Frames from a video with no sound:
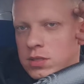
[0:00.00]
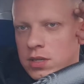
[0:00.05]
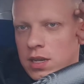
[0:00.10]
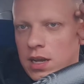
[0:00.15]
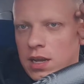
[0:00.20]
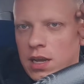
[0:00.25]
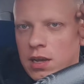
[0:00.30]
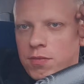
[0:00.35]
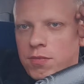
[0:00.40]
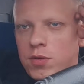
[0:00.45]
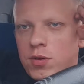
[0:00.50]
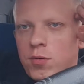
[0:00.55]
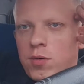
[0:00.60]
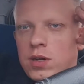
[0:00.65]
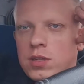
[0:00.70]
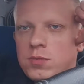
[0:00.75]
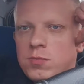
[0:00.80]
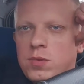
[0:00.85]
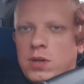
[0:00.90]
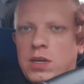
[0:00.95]
Australia for
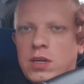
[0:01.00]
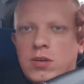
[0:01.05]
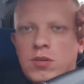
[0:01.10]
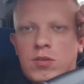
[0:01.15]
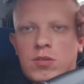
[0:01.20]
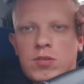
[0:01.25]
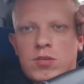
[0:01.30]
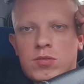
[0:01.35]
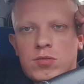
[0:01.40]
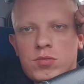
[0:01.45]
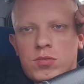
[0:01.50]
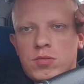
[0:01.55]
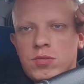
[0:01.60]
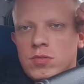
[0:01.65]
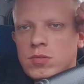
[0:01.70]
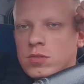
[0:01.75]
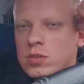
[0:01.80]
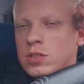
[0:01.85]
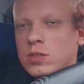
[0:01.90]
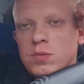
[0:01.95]
1 week, or
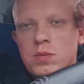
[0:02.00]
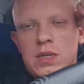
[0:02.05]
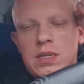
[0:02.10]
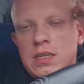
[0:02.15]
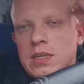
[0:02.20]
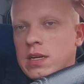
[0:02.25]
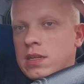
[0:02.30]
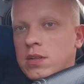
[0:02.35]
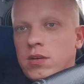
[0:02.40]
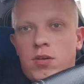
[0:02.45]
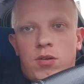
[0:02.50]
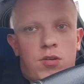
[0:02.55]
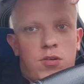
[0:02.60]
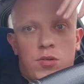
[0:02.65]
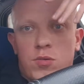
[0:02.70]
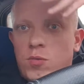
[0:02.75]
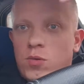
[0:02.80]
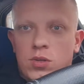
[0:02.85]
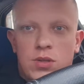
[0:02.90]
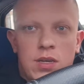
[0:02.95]
to Sweden,
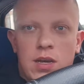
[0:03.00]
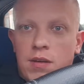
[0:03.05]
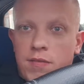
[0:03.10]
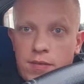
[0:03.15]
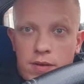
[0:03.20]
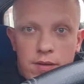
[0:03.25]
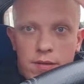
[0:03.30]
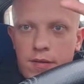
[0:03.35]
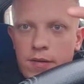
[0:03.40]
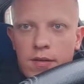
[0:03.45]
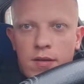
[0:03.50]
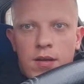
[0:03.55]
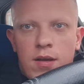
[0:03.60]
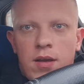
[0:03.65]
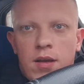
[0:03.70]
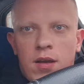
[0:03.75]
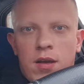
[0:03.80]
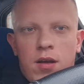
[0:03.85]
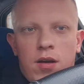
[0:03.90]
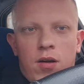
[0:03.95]
or whatever,
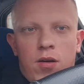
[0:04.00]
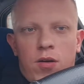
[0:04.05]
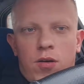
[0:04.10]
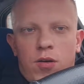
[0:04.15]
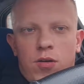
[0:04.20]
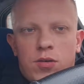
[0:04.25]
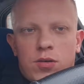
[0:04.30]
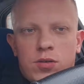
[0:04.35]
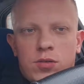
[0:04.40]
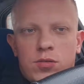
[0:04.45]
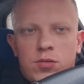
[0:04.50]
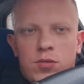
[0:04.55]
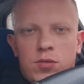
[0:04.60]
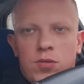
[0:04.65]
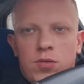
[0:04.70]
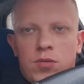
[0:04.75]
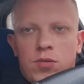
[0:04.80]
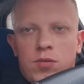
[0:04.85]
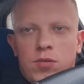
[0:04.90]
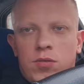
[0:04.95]
or
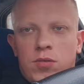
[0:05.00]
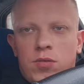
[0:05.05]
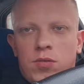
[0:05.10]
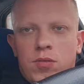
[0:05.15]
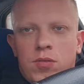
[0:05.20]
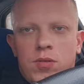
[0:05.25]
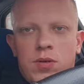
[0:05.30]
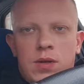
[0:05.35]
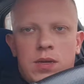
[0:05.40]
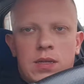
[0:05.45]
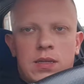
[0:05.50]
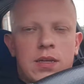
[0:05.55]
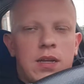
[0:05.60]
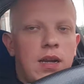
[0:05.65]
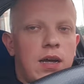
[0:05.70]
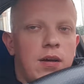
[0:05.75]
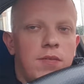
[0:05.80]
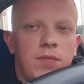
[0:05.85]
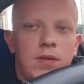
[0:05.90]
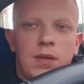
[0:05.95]
to
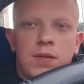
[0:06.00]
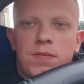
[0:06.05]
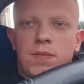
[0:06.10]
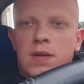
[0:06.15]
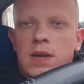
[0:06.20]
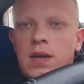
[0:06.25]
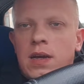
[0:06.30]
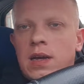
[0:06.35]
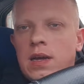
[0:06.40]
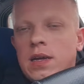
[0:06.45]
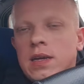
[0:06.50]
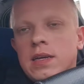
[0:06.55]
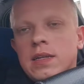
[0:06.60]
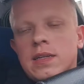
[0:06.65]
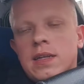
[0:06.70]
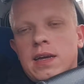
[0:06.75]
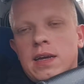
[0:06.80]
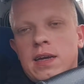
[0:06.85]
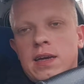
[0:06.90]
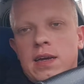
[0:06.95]
Tel Aviv
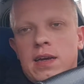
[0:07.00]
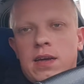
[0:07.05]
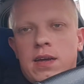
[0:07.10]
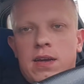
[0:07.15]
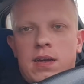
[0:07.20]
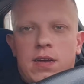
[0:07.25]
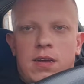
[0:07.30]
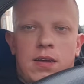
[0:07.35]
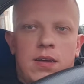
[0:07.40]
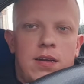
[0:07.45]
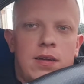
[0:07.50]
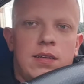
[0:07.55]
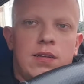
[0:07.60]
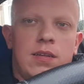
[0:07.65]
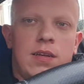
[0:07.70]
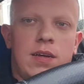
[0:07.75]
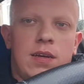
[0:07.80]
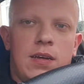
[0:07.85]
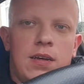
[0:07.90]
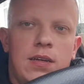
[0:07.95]

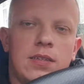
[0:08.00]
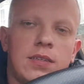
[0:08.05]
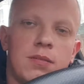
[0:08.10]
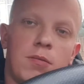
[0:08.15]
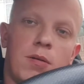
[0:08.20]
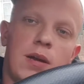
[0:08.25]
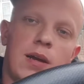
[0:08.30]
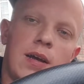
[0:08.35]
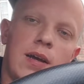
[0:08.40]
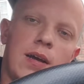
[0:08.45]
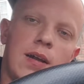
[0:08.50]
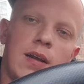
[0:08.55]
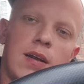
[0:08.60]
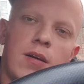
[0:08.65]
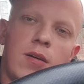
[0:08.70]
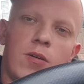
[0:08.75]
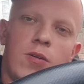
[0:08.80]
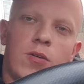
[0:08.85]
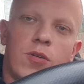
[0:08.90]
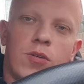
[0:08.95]
in
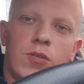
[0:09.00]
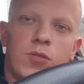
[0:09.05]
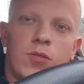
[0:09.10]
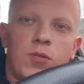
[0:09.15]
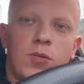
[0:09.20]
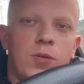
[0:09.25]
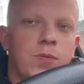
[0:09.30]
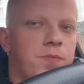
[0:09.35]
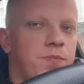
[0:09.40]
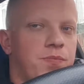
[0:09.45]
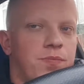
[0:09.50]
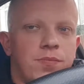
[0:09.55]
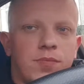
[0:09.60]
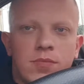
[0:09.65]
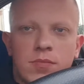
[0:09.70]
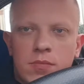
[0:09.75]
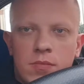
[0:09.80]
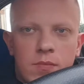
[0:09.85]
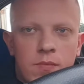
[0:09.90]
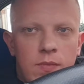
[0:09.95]
Israel, or to
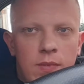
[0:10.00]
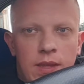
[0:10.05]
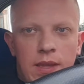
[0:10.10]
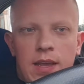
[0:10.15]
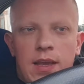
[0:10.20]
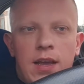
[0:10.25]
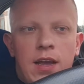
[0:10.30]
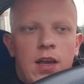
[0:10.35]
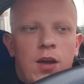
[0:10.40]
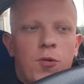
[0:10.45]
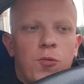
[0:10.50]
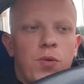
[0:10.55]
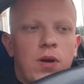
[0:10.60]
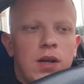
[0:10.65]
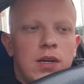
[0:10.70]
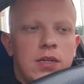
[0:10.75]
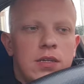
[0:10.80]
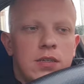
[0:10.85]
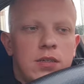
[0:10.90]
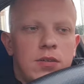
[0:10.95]

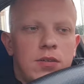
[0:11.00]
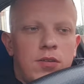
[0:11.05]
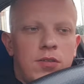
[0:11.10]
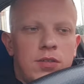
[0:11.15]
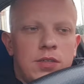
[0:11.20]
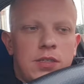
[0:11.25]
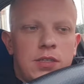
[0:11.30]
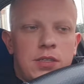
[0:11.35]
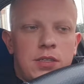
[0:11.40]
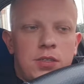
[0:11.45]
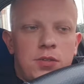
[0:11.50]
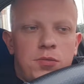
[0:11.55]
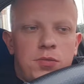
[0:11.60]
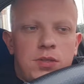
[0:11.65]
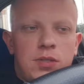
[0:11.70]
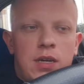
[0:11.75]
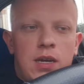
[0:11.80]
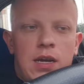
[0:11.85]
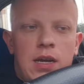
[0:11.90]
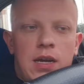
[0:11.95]
Wellington in
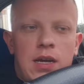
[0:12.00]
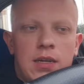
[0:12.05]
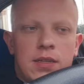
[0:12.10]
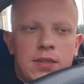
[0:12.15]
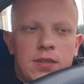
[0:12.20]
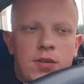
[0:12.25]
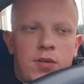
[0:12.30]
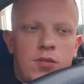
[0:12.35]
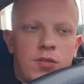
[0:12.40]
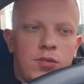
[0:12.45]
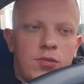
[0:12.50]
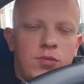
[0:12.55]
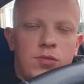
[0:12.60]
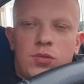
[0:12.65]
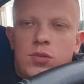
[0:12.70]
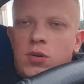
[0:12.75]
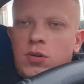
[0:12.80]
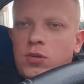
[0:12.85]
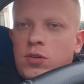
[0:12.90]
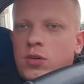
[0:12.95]
New Zealand, or to
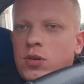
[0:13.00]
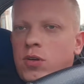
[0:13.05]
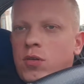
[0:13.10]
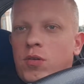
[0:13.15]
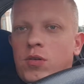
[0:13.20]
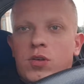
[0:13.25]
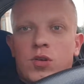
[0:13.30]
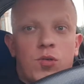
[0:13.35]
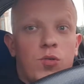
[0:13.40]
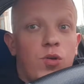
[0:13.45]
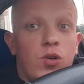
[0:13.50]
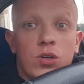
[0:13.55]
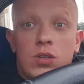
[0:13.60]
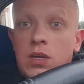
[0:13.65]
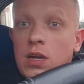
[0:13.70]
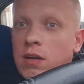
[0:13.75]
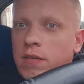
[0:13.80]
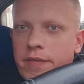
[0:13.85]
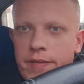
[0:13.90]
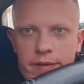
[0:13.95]
Tokyo, or
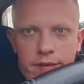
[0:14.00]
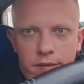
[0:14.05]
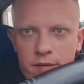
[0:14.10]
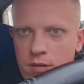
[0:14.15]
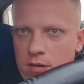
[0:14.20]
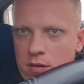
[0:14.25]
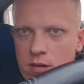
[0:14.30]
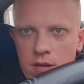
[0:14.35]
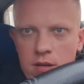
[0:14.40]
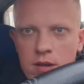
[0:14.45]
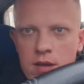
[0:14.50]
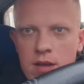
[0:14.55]
whatever